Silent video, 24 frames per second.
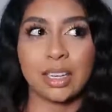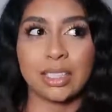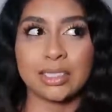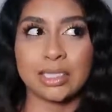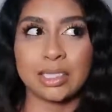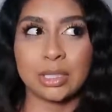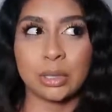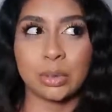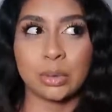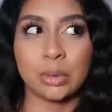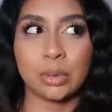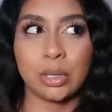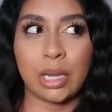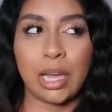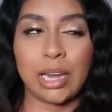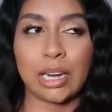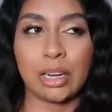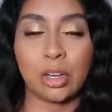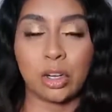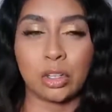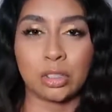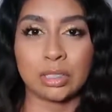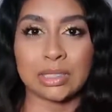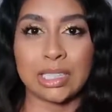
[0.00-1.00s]
Until
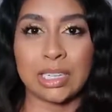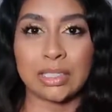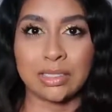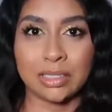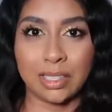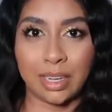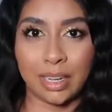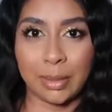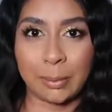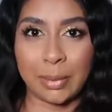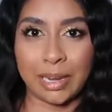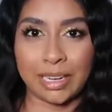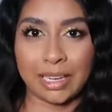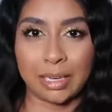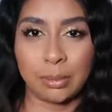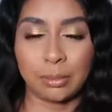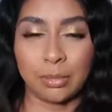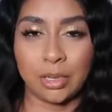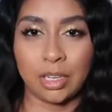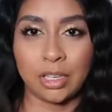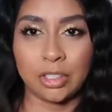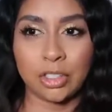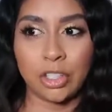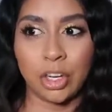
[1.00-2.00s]
like lockdown started back in
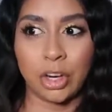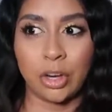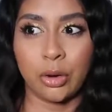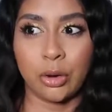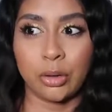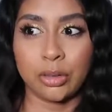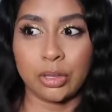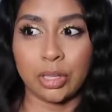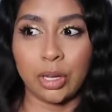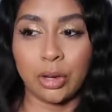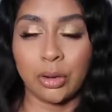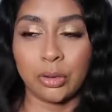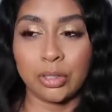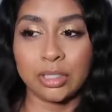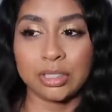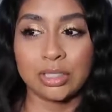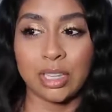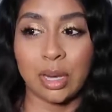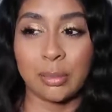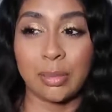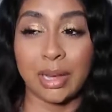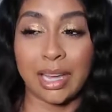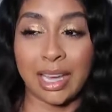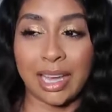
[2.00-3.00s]
March. The only
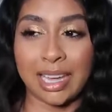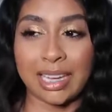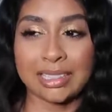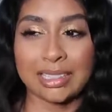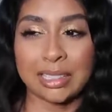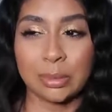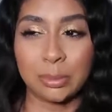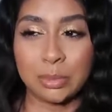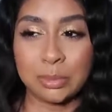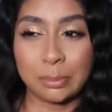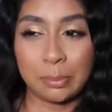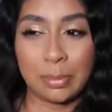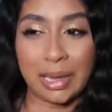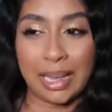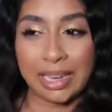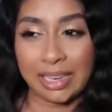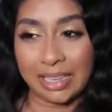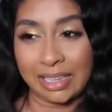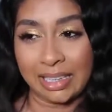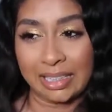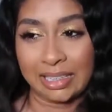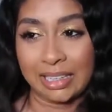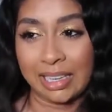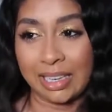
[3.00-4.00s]
time I ate it was
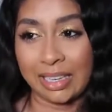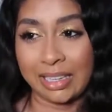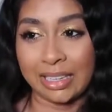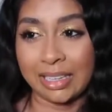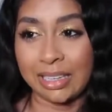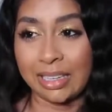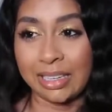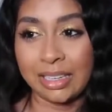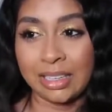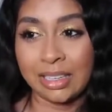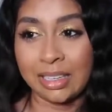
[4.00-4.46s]
back in like